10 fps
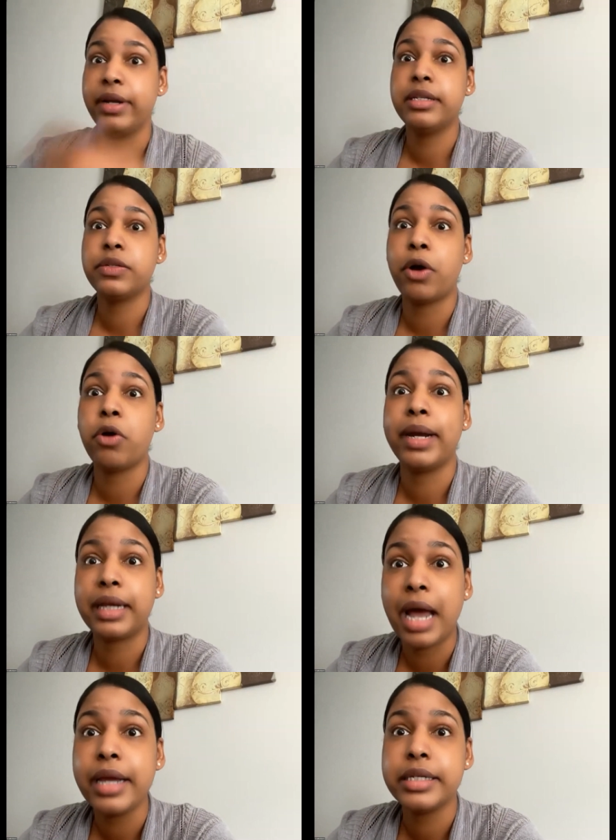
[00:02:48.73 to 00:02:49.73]
friends is one of my
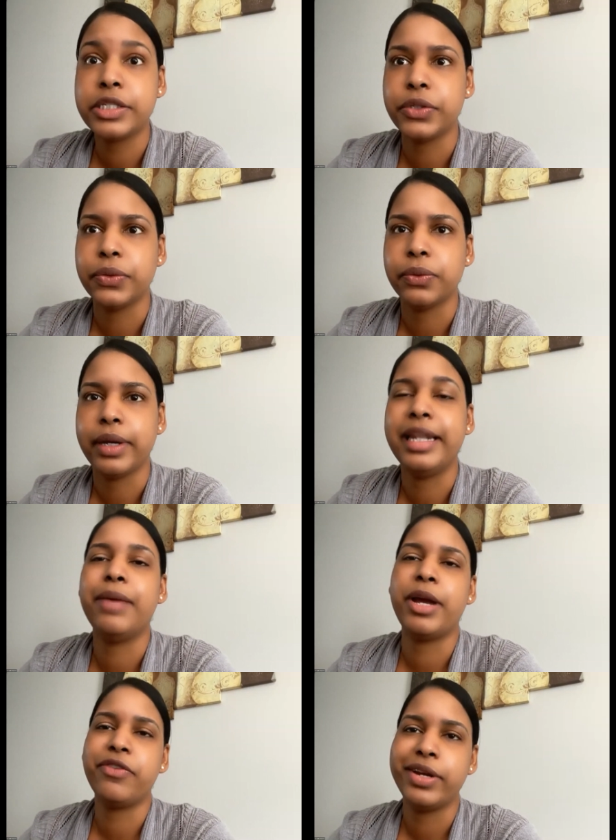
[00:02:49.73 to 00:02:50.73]
clients too. And
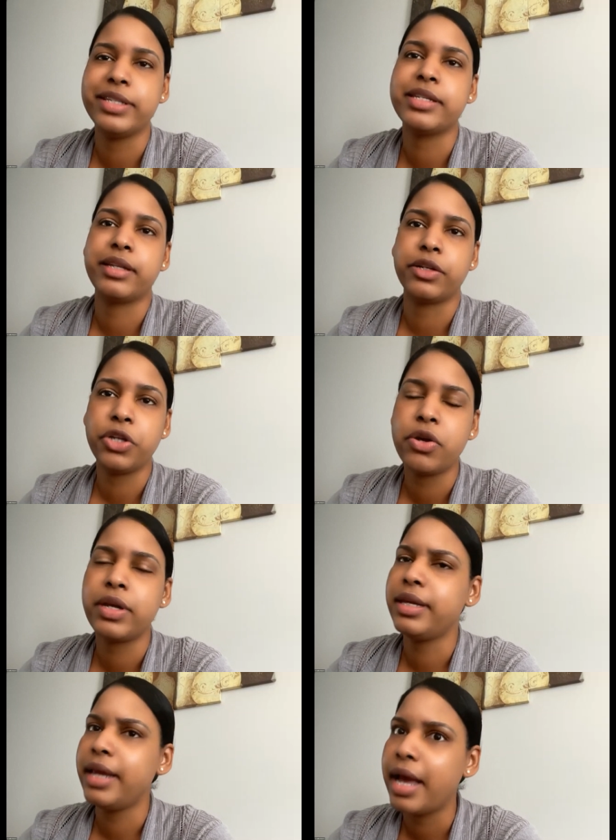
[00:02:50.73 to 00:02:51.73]
then my friends start
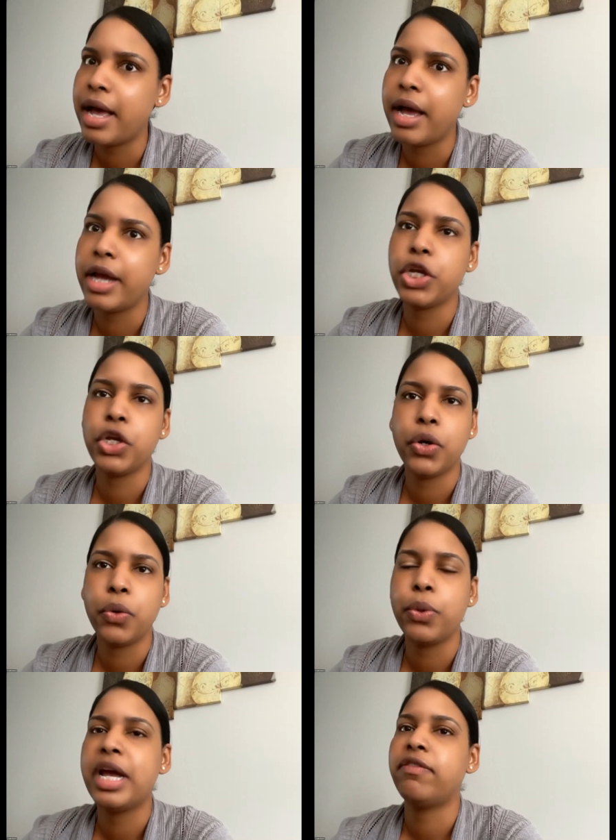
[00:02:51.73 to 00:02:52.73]
talking. Yeah, you
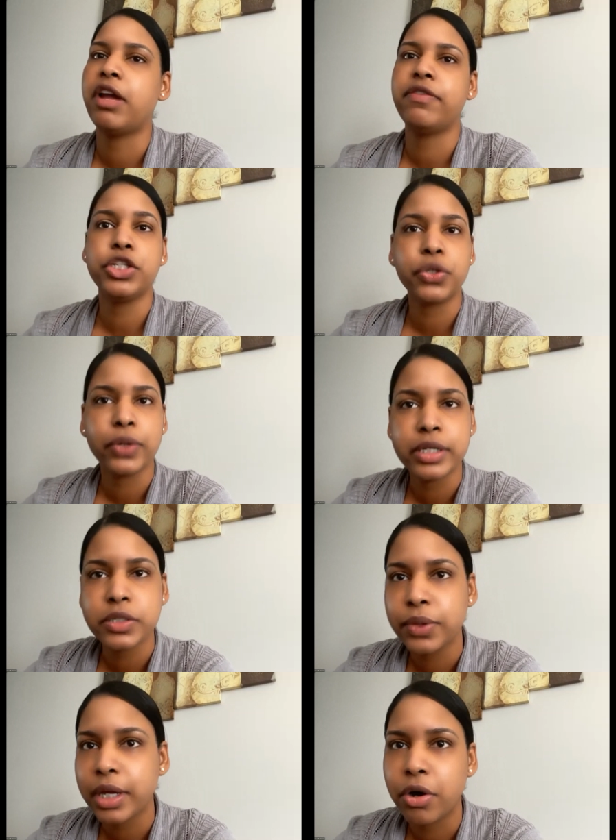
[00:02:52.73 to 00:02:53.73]
know, we have life insurance
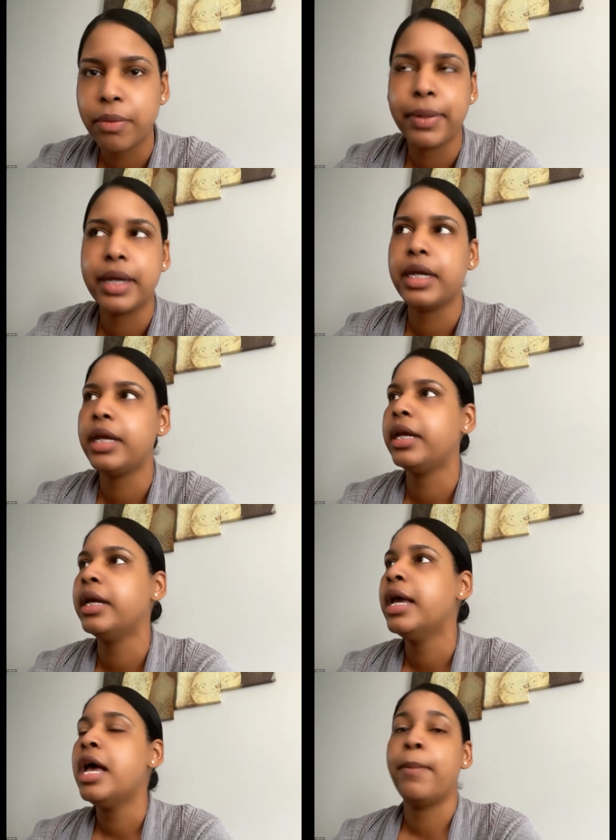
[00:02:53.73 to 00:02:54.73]
with the
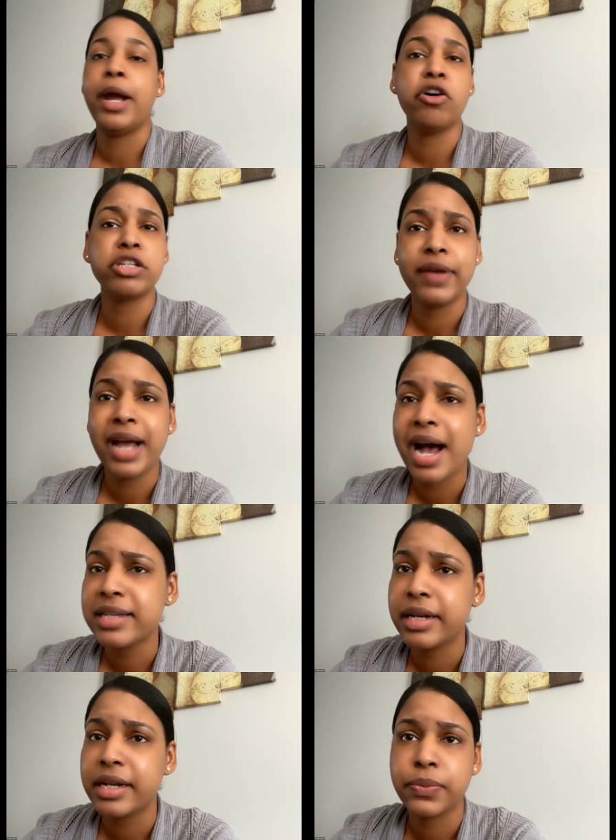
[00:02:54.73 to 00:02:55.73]
company. My husband
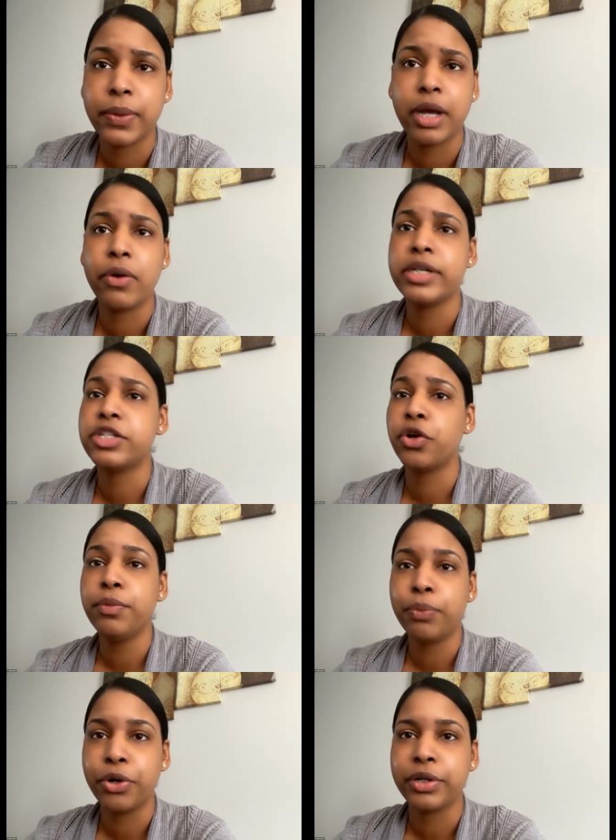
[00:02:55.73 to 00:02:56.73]
has it as well. It's so
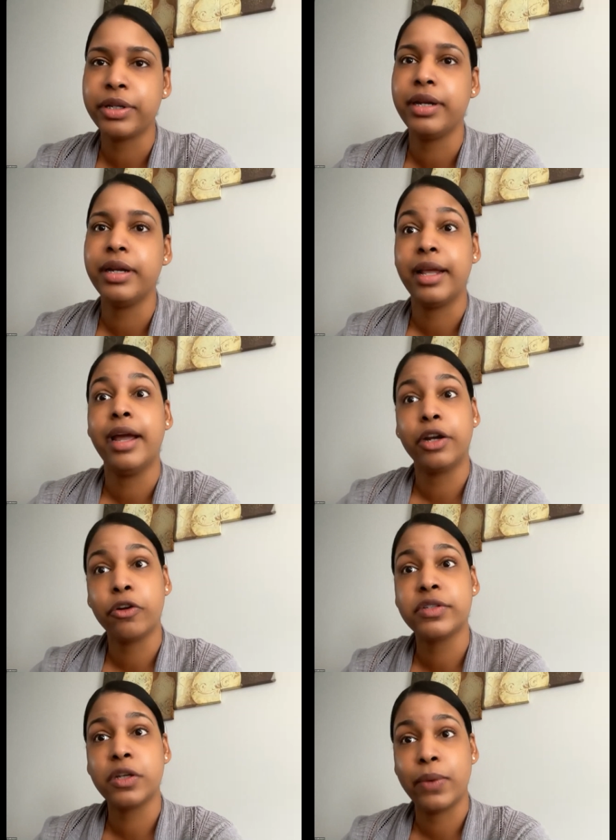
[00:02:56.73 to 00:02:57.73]
important. Her
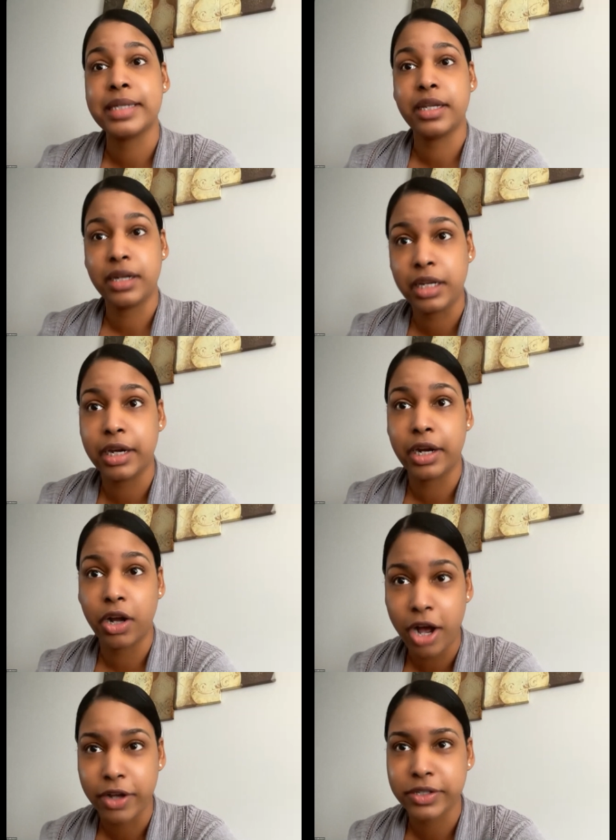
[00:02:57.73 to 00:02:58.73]
cousin was near
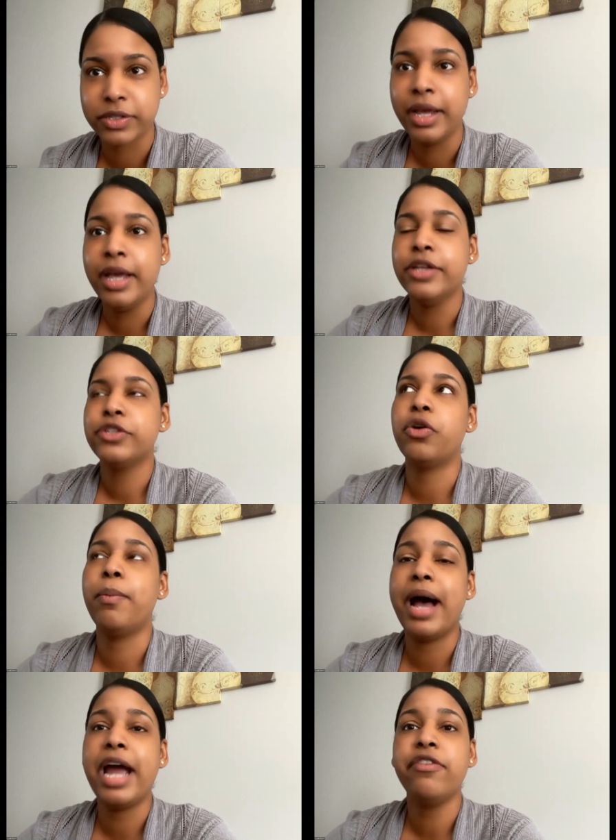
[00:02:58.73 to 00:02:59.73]
us. So
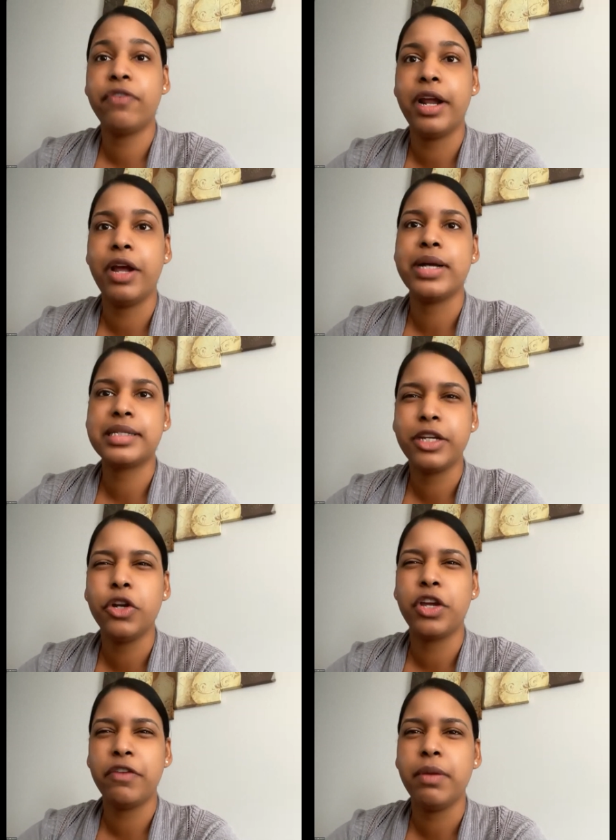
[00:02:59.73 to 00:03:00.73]
my friend was, you
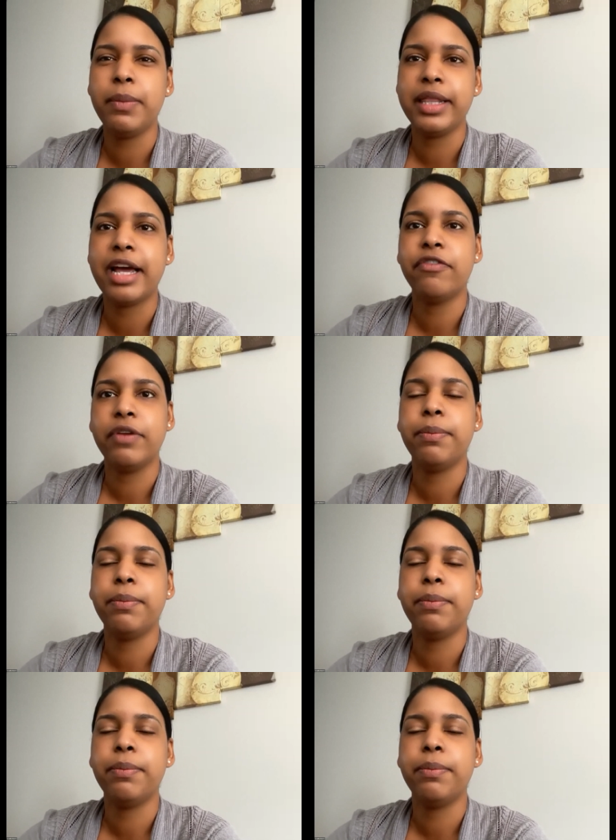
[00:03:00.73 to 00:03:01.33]
know, giving me that,